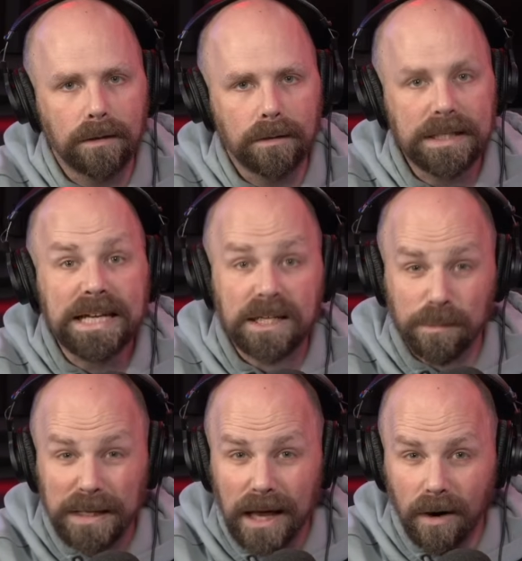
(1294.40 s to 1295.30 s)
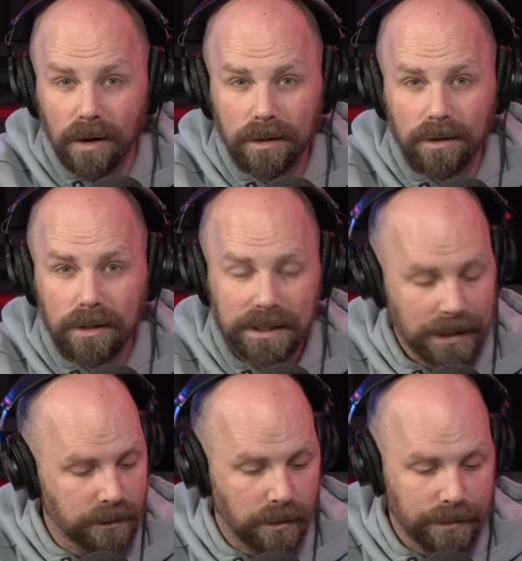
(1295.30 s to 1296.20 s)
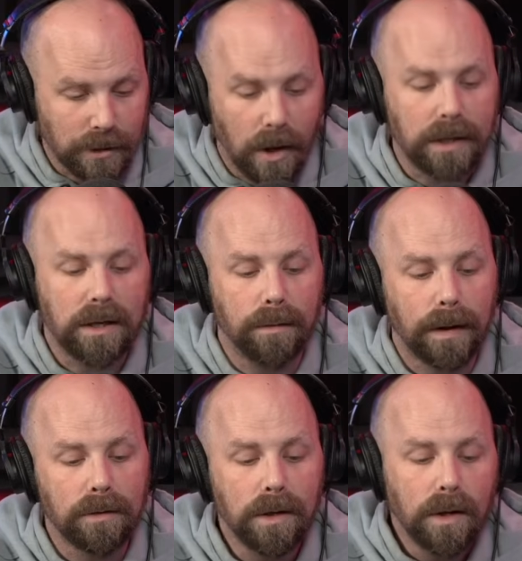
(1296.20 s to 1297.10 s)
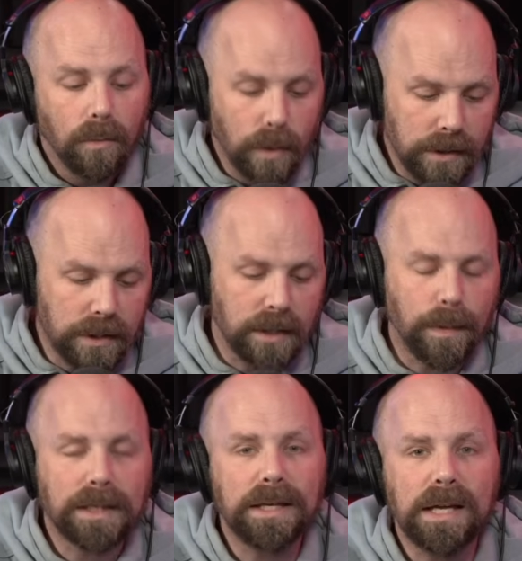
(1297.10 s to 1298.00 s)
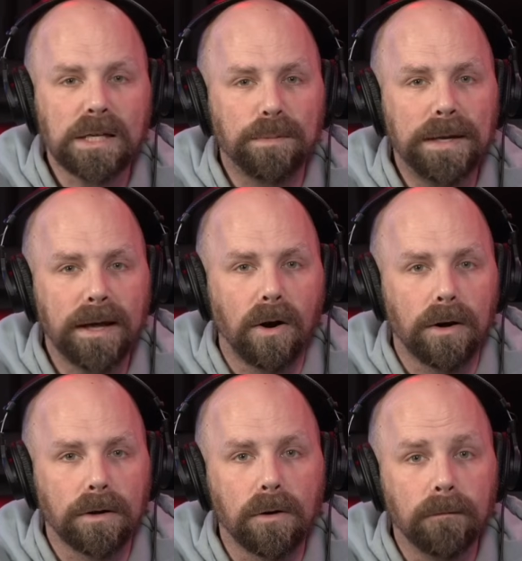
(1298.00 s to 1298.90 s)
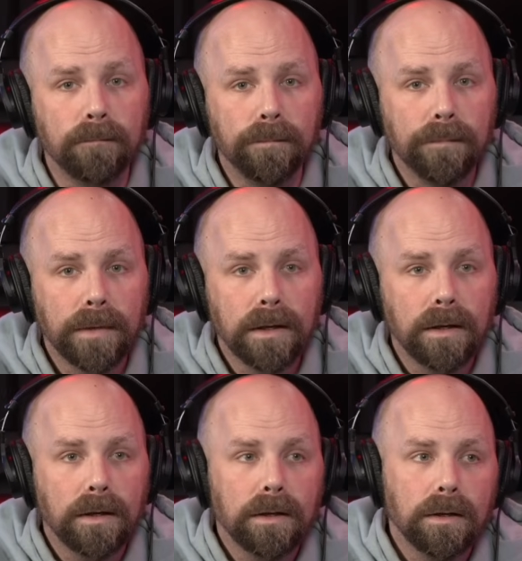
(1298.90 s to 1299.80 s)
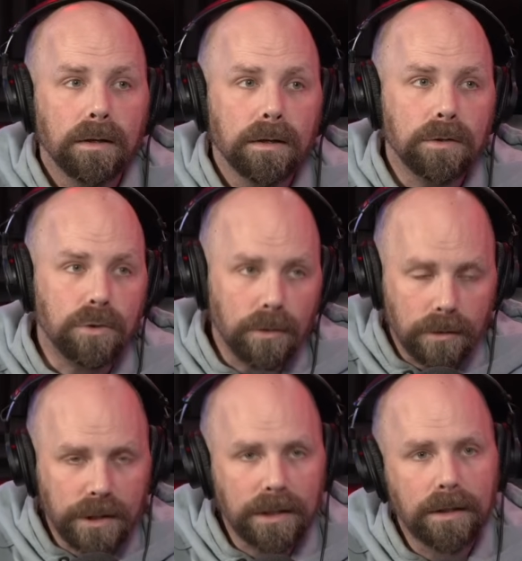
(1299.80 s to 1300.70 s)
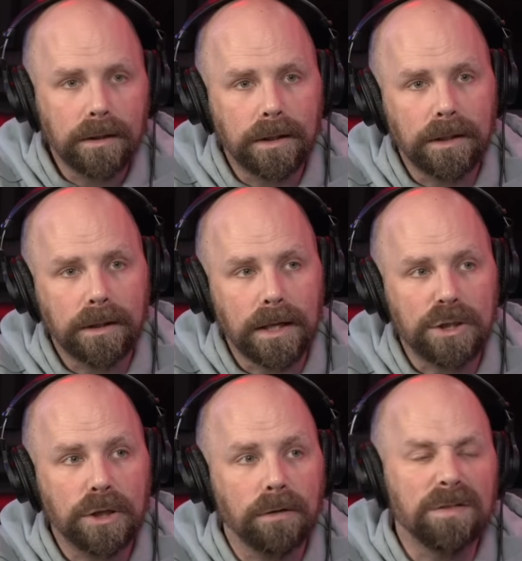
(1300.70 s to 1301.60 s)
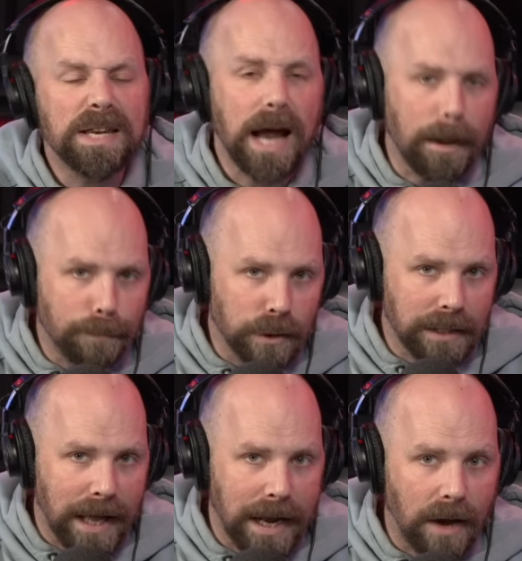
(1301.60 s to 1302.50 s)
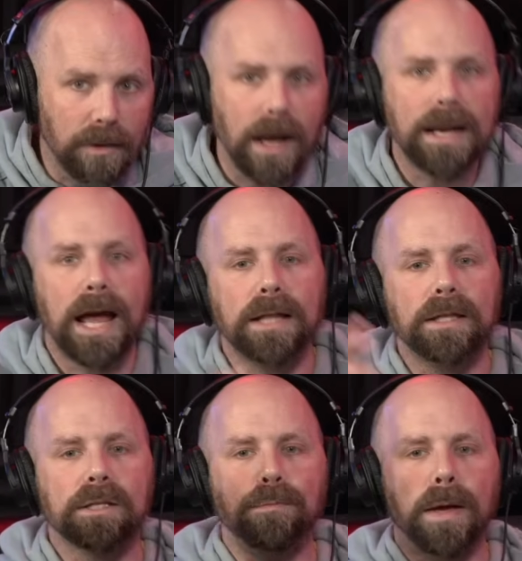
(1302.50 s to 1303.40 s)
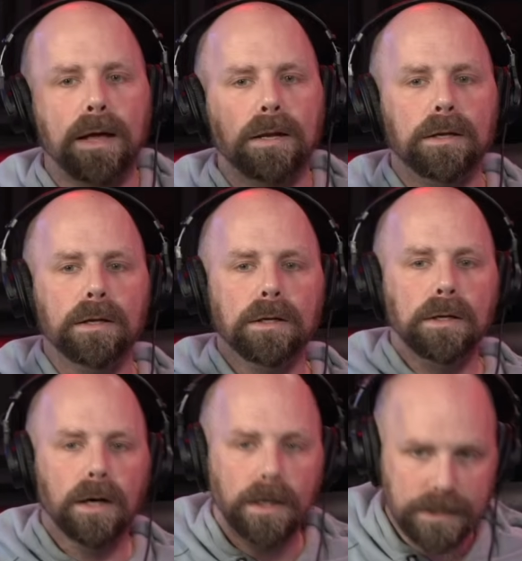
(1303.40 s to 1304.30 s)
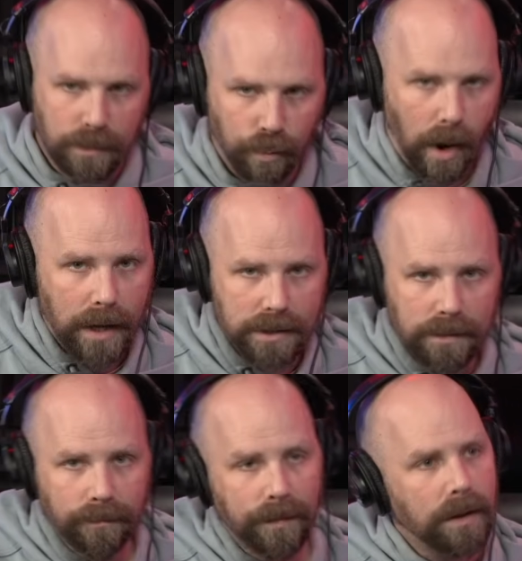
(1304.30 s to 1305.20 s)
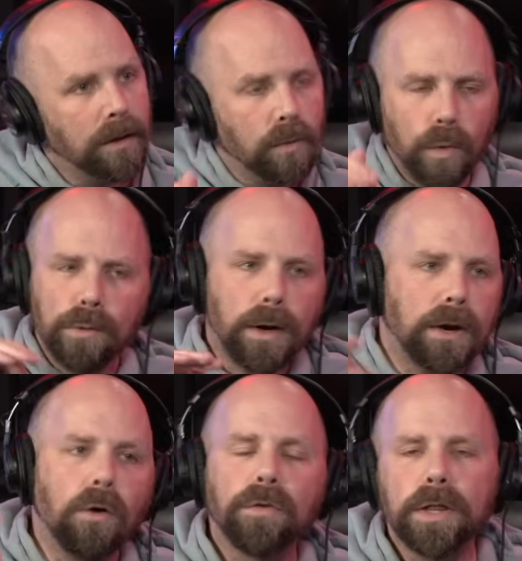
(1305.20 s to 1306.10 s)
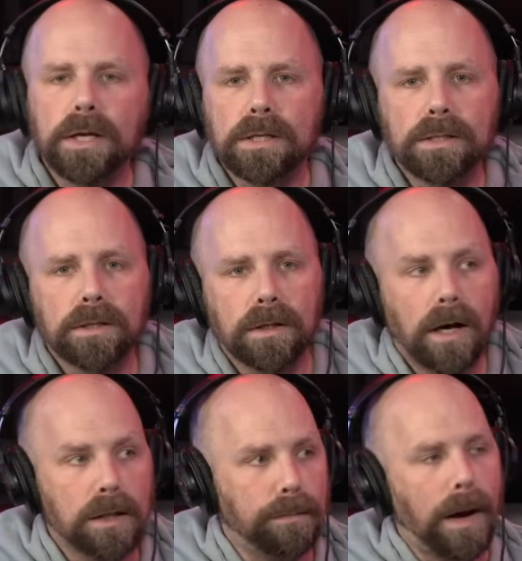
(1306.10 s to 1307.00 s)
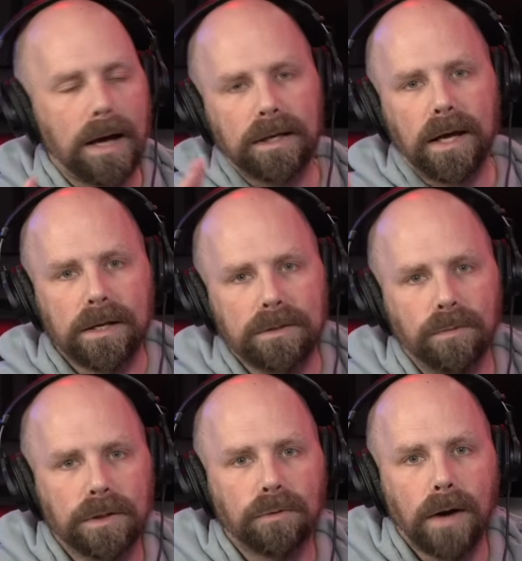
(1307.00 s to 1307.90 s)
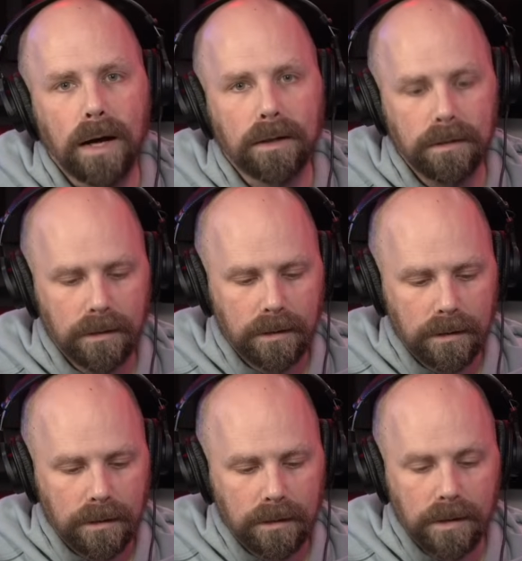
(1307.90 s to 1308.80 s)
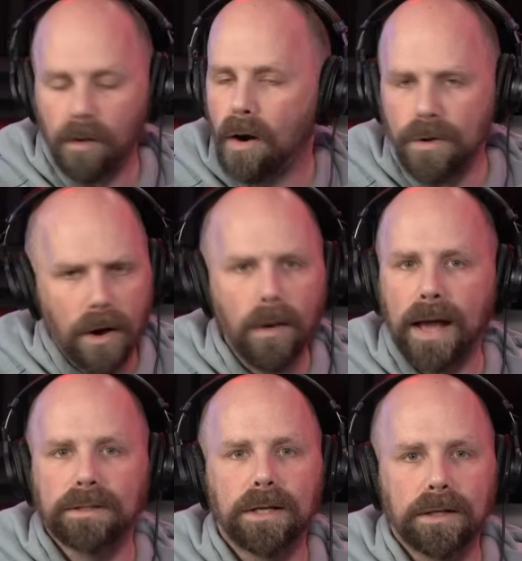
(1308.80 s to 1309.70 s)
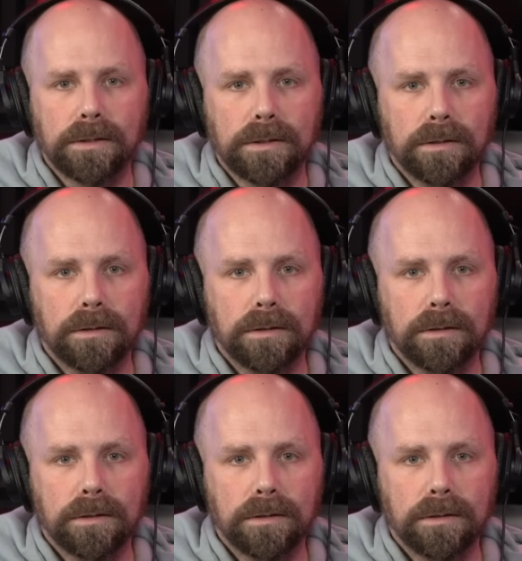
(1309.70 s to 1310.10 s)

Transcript: ESPN article, because that's what I was talking about. What do you think about the ESPN article? Do you think that they should have not put that out, and had this been a surprise? We went over this on the podcast with The Rock. There are no accidents.